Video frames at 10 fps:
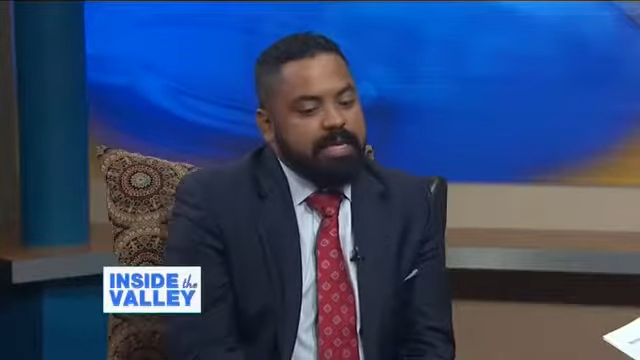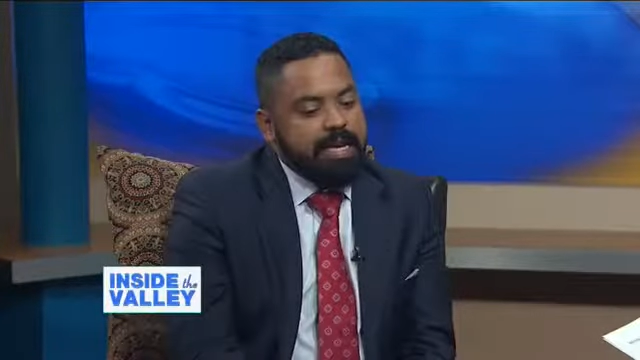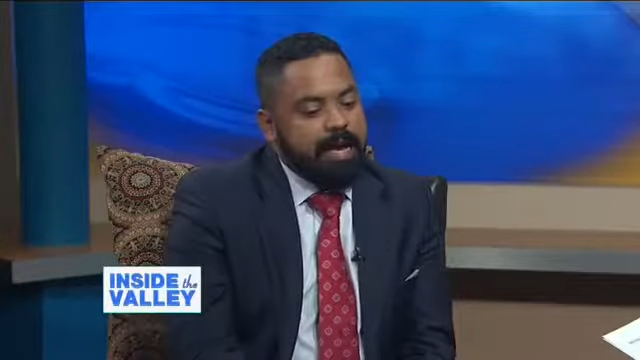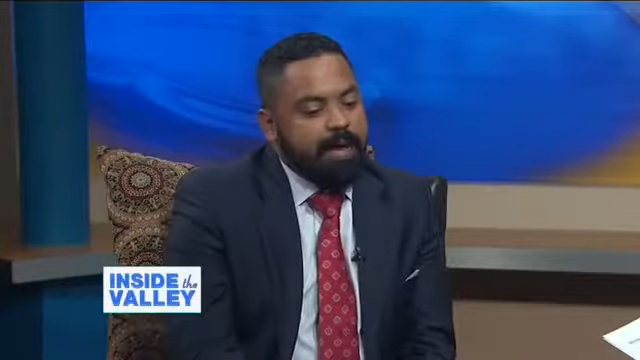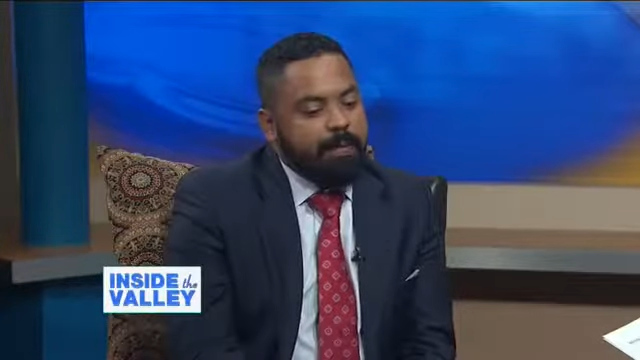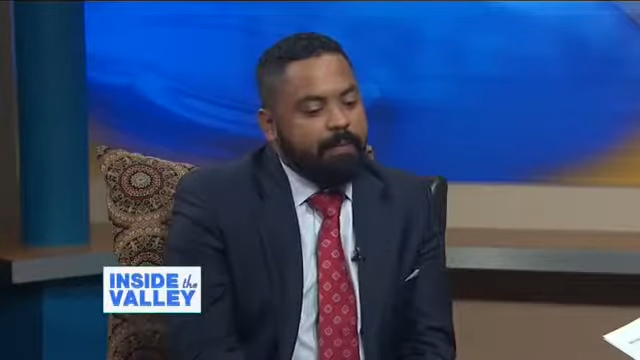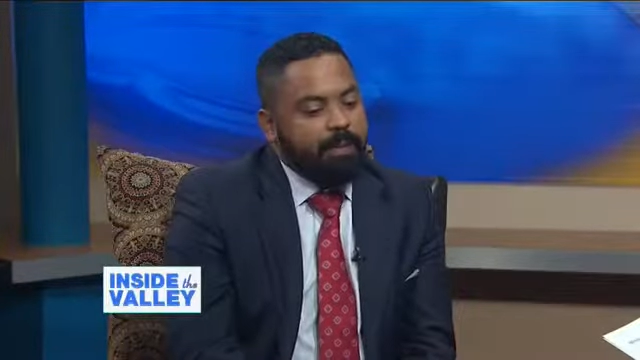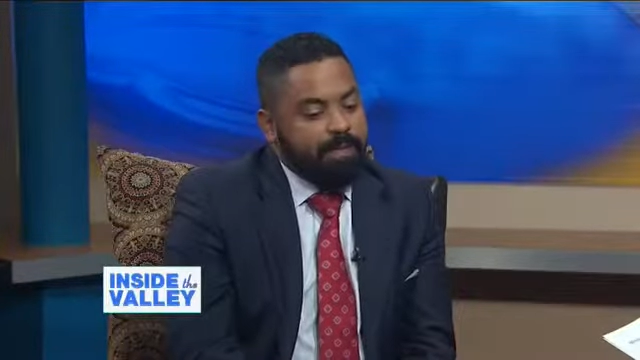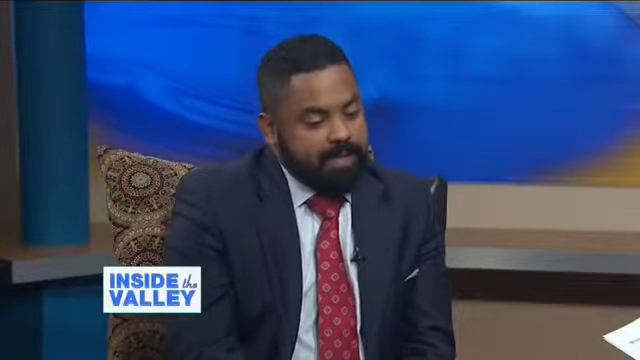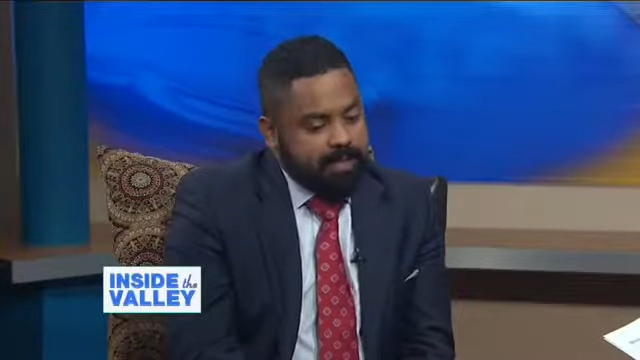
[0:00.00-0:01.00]
Um,
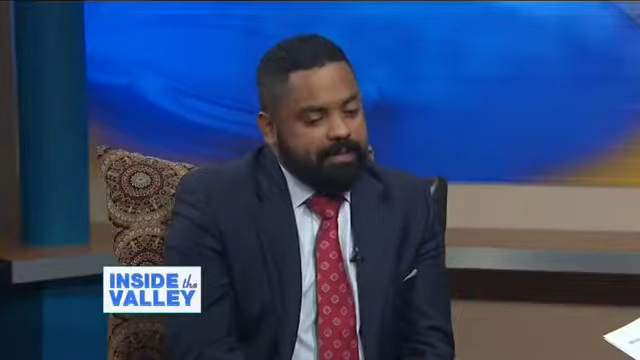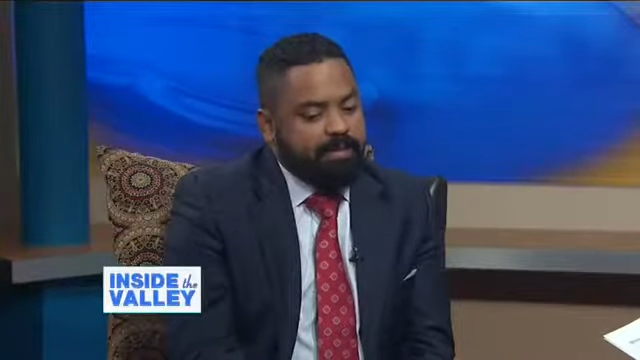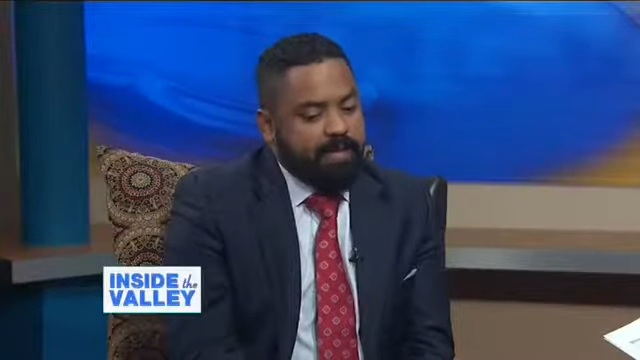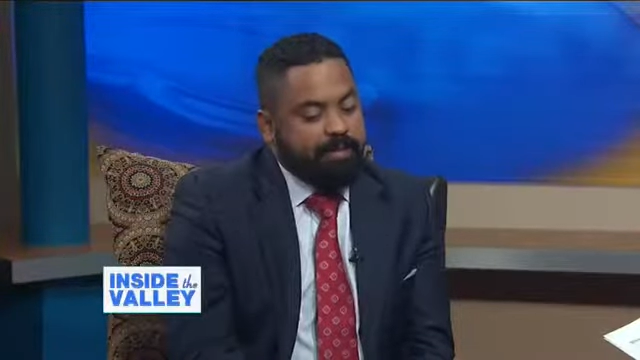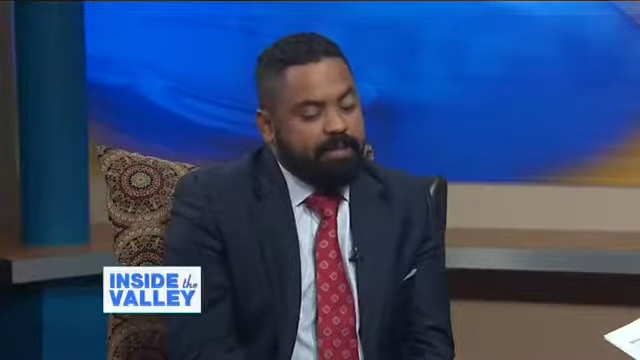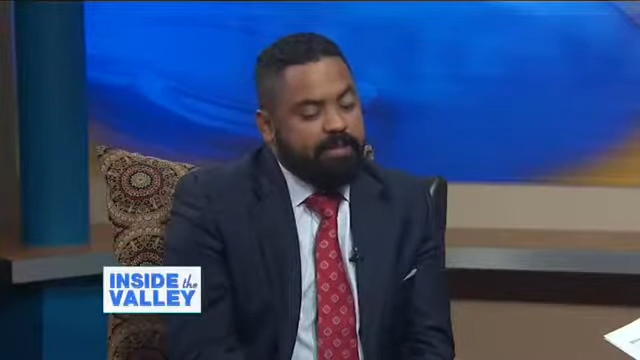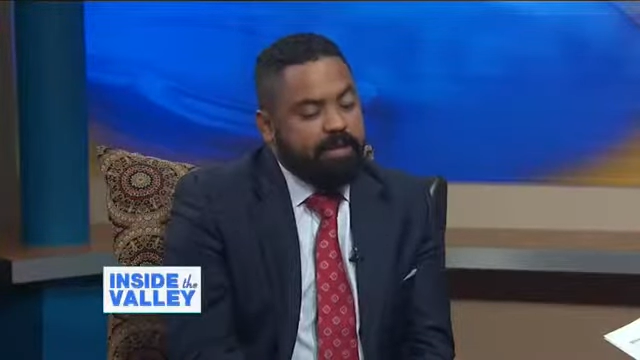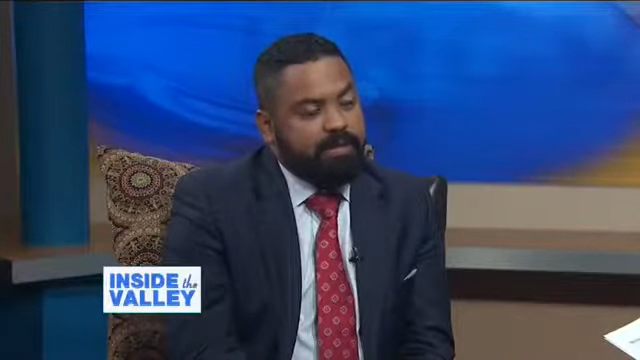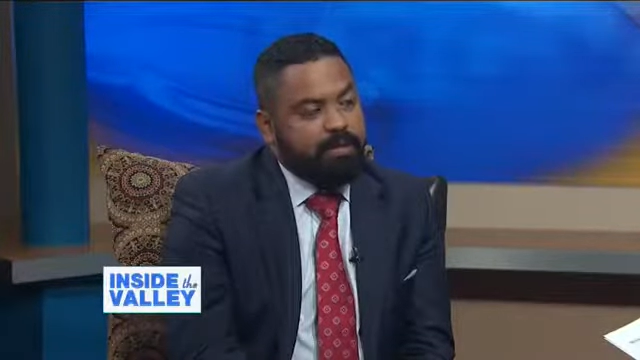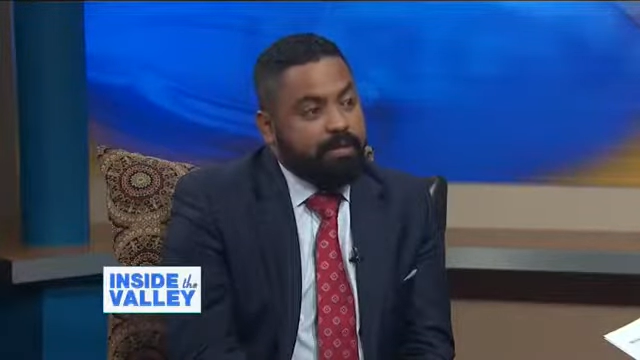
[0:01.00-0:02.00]
but yes, uh, we
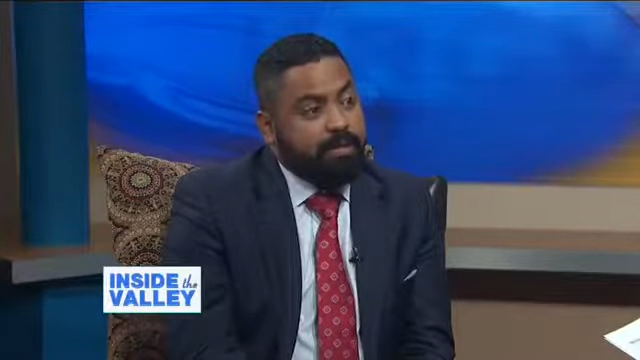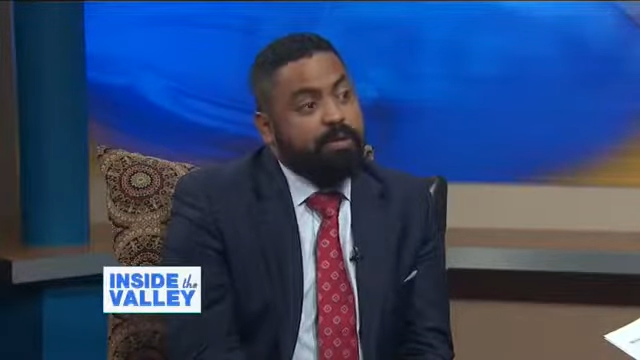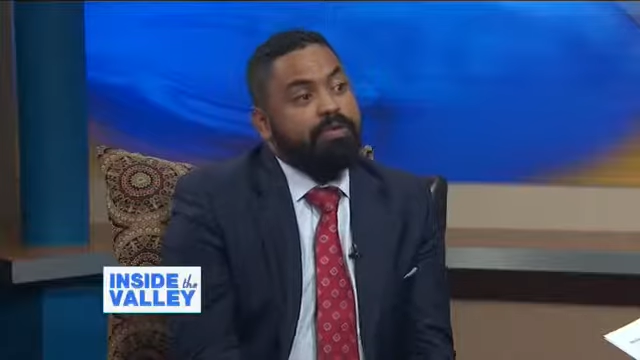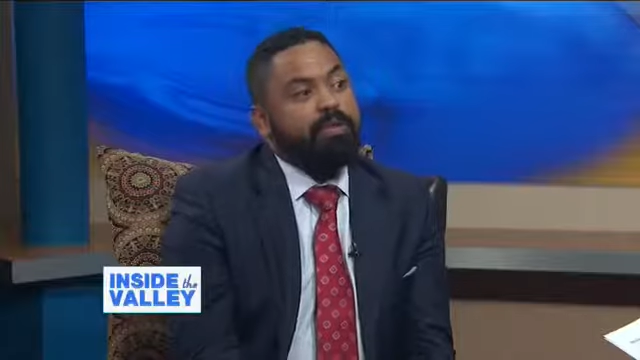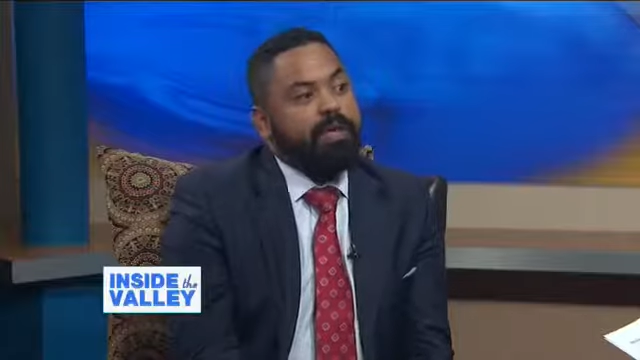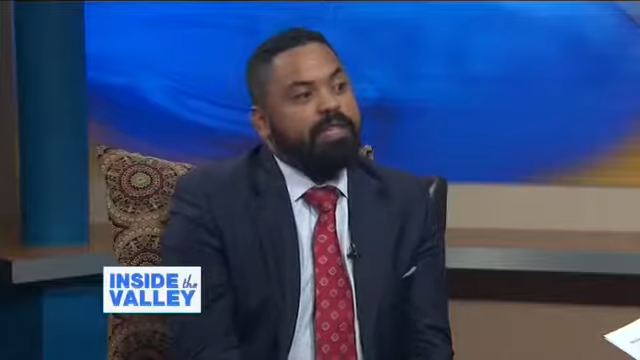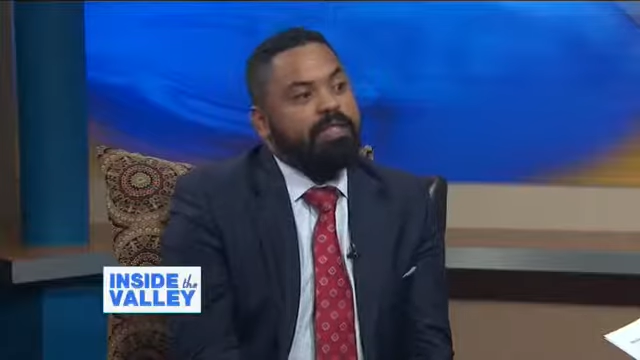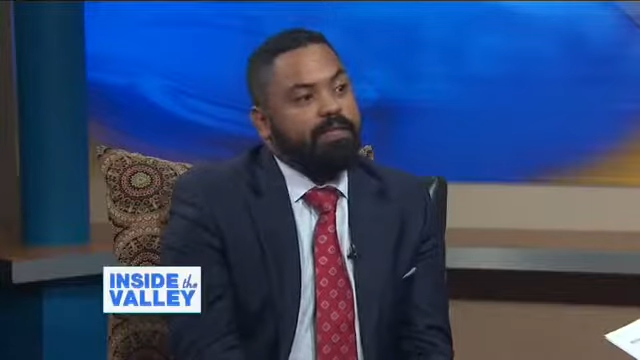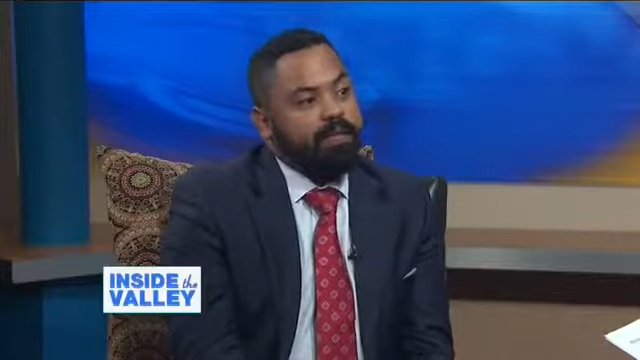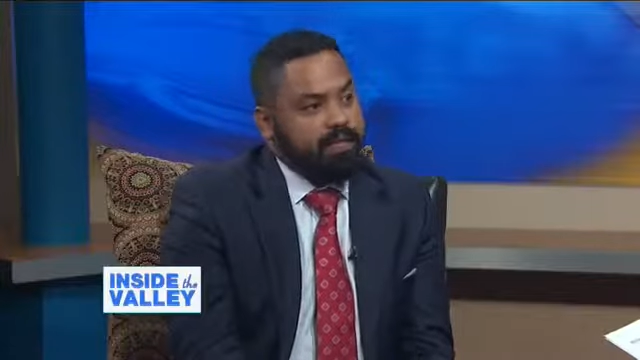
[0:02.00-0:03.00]
start, the doors open at
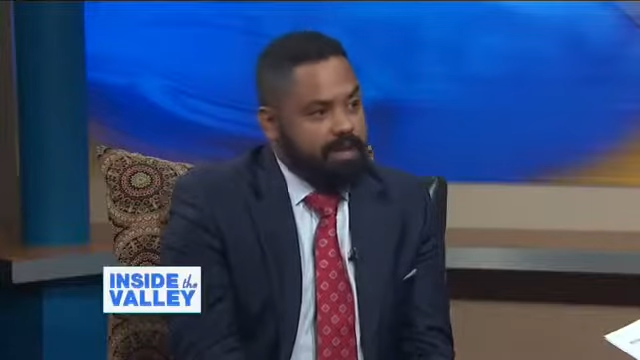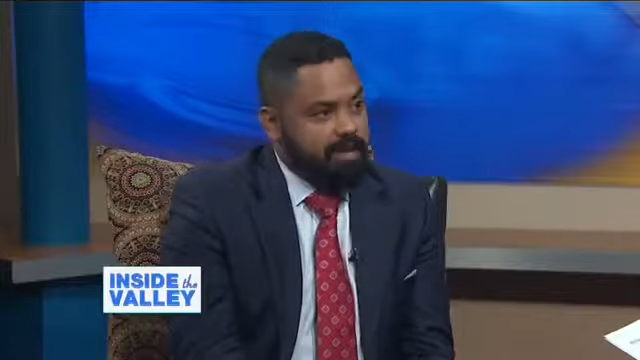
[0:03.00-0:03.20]
7 o'clock.